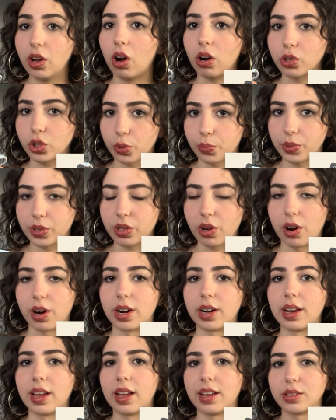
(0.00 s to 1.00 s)
octopus
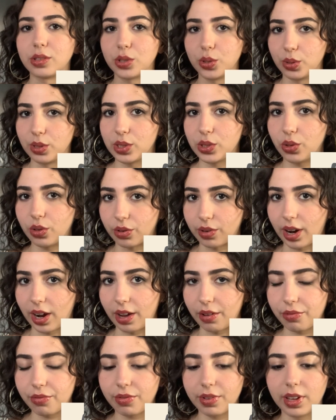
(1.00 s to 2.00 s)
card as soon as you
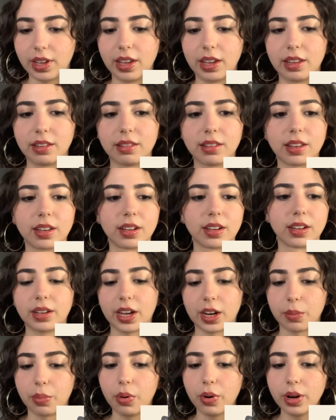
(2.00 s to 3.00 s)
arrive in the
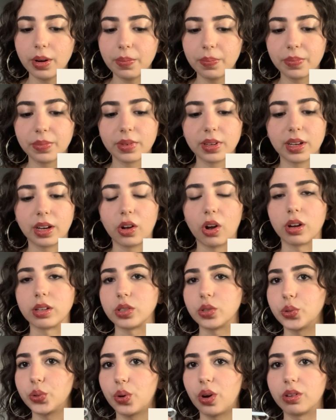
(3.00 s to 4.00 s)
airport. It costs
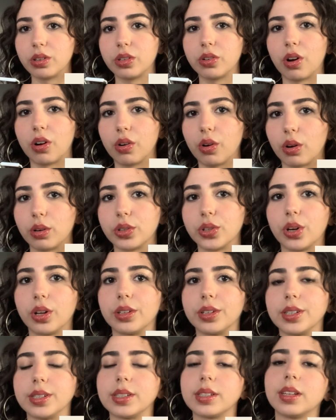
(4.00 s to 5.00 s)
200 Hong Kong
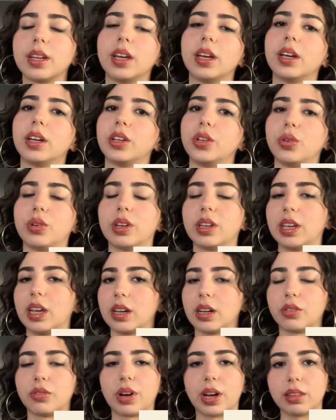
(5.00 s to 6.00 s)
dollars. You can get
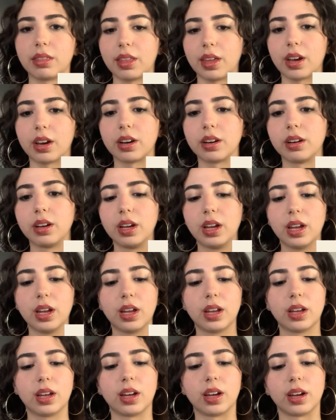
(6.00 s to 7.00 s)
it right there.
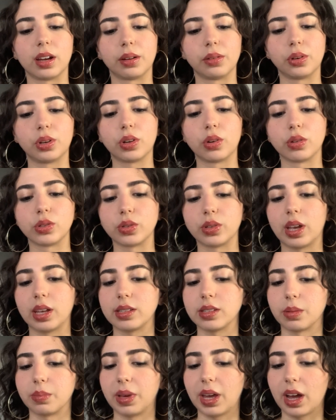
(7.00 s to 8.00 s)
You can also get
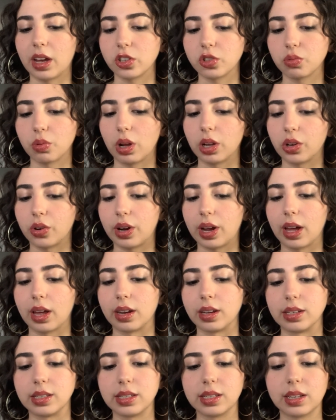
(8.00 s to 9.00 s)
some cash while you're at
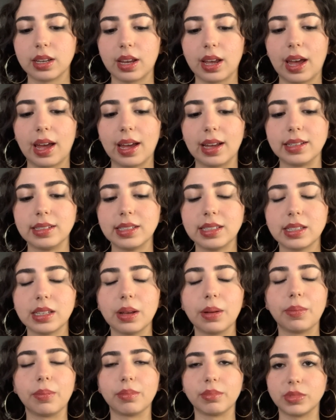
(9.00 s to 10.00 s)
it. And
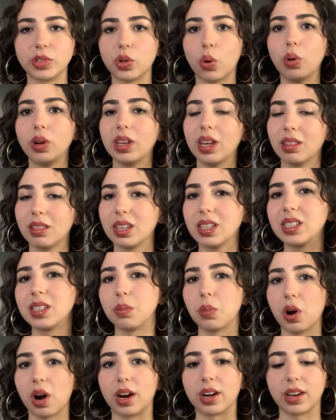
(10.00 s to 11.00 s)
don't get the
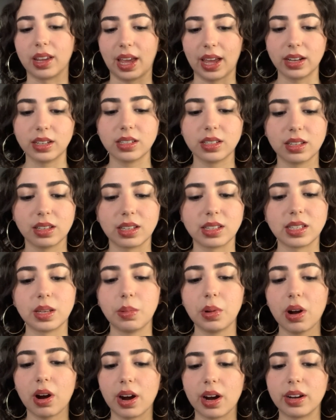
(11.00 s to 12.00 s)
SIM card yet. The
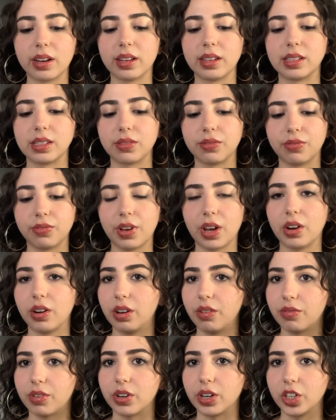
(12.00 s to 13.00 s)
SIM card is
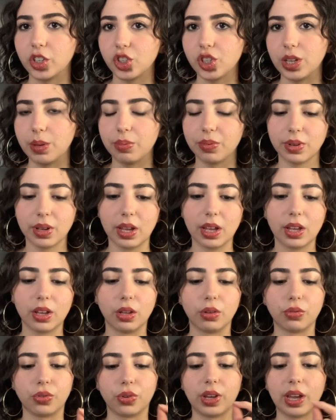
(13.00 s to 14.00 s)
very, very cheap
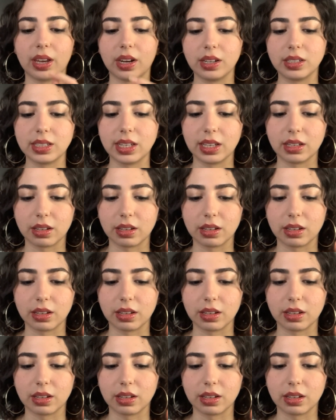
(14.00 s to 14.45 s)
if you get it in